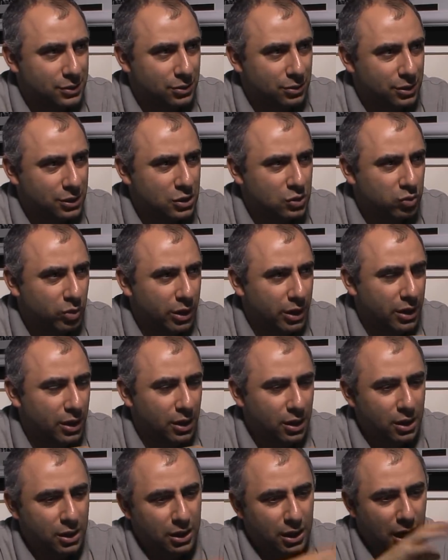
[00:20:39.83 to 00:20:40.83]
So this way,
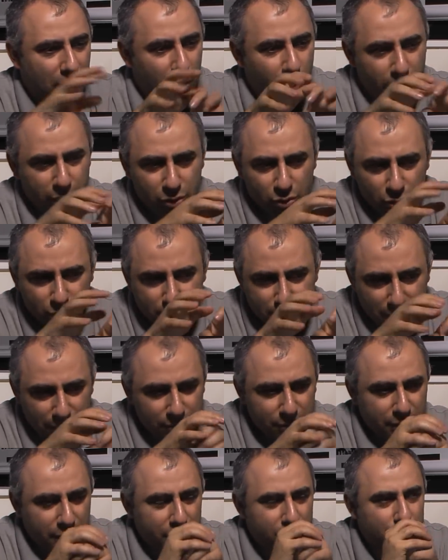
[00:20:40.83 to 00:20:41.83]
I went through
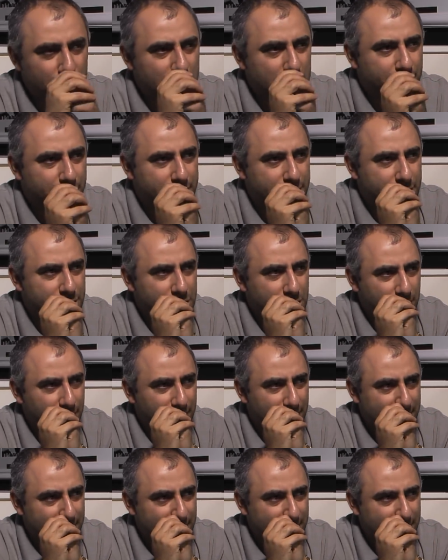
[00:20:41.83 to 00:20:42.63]
some dangerous position,